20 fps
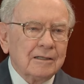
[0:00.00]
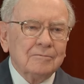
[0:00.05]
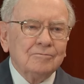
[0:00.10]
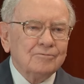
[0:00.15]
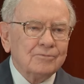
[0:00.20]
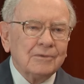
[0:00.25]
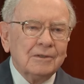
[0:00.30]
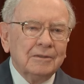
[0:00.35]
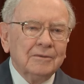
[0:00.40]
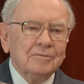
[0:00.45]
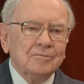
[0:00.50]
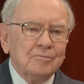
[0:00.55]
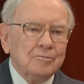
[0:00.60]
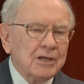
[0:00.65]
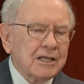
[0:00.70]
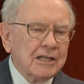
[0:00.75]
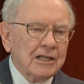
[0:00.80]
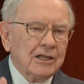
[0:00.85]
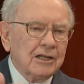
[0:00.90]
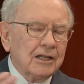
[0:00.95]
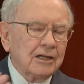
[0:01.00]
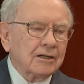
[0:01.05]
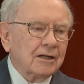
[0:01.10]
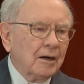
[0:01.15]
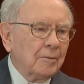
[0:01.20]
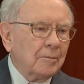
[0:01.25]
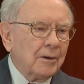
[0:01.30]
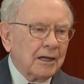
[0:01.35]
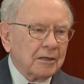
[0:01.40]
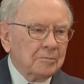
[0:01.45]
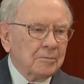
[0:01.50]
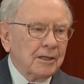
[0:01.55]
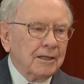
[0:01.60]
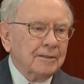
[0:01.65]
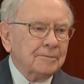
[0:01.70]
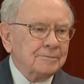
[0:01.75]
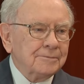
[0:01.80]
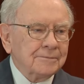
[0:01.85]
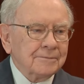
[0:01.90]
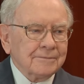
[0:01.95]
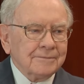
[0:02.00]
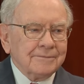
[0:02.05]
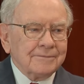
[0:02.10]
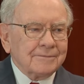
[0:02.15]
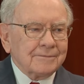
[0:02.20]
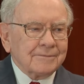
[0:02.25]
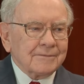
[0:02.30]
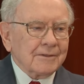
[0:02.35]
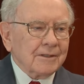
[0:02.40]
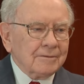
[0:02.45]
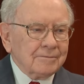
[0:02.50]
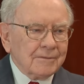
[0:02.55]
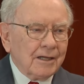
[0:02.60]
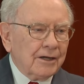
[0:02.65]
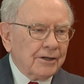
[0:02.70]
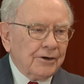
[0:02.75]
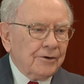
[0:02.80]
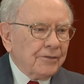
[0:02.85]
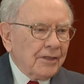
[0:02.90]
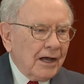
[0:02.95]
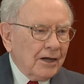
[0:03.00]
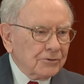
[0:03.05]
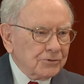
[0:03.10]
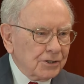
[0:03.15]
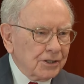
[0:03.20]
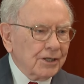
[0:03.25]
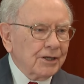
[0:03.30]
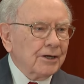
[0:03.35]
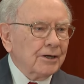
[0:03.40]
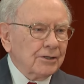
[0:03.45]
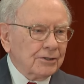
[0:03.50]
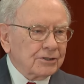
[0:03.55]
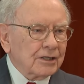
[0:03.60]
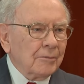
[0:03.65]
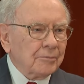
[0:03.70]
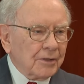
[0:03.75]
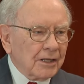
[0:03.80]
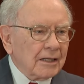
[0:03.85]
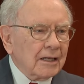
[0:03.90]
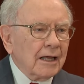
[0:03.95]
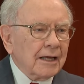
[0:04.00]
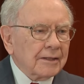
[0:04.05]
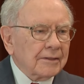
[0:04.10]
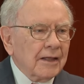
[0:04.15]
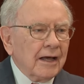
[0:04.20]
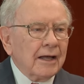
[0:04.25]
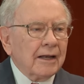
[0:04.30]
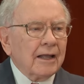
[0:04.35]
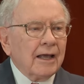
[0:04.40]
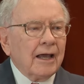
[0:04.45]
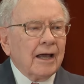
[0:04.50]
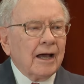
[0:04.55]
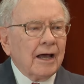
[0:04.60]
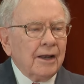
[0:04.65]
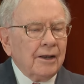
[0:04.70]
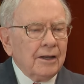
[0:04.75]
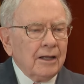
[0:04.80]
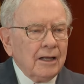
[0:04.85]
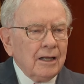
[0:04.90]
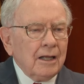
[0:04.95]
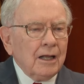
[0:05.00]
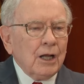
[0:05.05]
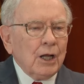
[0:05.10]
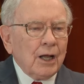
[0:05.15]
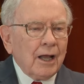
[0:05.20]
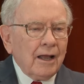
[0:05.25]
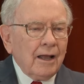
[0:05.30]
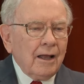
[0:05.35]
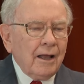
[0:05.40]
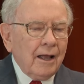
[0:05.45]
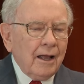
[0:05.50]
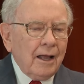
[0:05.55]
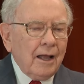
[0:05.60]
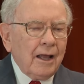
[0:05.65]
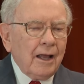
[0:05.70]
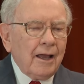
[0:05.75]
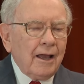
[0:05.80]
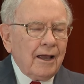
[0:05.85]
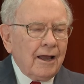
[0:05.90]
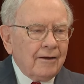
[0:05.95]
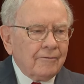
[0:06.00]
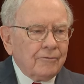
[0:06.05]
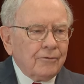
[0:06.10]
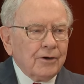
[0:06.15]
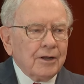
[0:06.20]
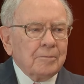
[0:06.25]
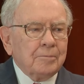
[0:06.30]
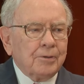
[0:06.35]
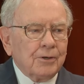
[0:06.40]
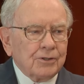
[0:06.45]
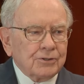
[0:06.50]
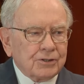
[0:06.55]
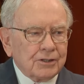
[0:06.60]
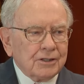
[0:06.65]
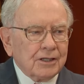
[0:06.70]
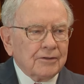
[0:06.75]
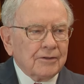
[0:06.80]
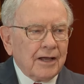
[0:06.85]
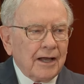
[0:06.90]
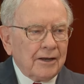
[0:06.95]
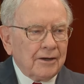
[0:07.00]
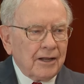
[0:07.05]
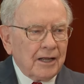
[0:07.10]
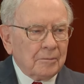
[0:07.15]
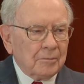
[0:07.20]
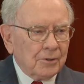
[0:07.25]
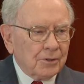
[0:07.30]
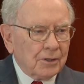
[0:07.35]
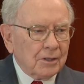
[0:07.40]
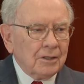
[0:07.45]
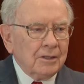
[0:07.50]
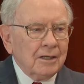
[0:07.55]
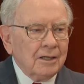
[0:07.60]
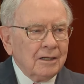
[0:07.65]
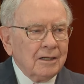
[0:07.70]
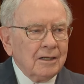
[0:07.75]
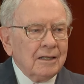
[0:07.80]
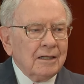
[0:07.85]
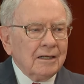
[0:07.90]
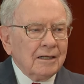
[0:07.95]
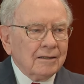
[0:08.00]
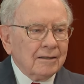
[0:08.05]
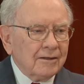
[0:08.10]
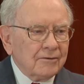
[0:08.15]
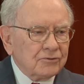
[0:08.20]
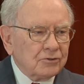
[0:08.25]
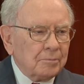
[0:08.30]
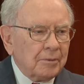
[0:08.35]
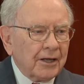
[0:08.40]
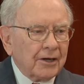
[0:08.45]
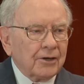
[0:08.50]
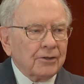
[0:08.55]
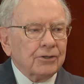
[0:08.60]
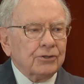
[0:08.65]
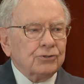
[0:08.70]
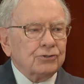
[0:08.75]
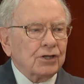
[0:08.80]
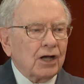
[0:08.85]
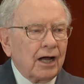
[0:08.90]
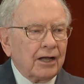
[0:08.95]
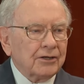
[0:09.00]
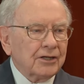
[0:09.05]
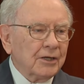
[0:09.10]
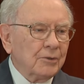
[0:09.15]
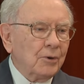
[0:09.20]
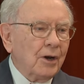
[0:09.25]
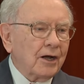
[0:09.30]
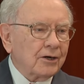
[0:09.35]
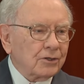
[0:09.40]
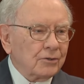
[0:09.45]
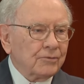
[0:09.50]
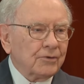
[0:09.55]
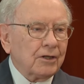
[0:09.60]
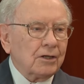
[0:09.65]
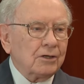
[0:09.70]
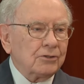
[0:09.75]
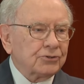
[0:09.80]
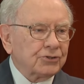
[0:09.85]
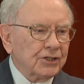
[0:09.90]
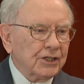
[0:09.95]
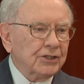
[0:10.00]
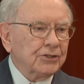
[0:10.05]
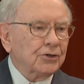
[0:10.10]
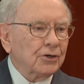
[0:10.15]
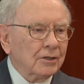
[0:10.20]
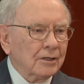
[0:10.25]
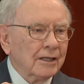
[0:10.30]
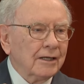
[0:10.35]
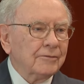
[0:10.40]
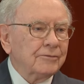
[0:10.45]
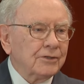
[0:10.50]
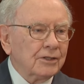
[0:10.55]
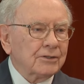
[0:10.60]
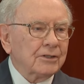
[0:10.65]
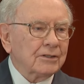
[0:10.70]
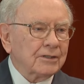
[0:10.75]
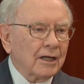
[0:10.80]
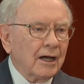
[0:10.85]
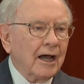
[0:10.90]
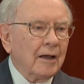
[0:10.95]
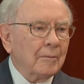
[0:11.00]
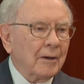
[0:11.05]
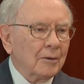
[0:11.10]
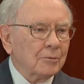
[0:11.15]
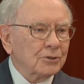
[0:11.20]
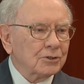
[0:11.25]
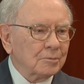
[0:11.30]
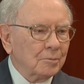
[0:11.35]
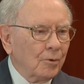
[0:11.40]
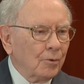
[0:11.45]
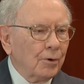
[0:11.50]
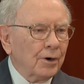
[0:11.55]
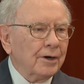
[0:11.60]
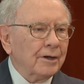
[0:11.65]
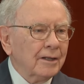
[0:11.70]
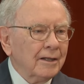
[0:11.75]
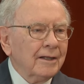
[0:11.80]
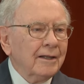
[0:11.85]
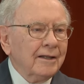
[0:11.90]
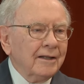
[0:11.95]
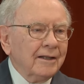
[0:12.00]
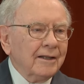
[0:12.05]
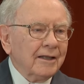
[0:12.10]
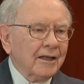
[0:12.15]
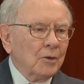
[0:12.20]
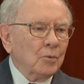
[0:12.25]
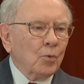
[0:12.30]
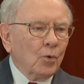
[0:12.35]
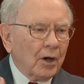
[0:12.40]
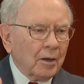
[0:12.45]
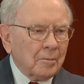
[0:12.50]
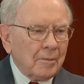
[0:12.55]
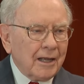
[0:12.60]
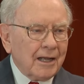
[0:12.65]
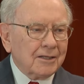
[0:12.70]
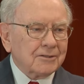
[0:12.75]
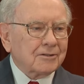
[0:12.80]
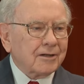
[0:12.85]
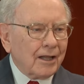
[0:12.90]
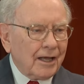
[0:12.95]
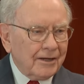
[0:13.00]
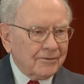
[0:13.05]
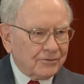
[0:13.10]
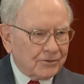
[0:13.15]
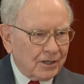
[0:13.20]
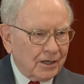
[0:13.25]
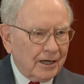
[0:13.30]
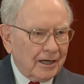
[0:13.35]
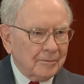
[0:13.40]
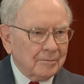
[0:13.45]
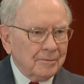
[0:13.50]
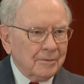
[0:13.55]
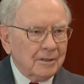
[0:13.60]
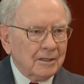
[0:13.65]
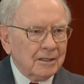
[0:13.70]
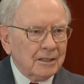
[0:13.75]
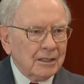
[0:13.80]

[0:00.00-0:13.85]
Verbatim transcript: the median income might be 100,000 a year or something like that. And Every person in that neighborhood lives better than John D. Rockefeller Sr. lived at the time I was born. In one man's lifetime,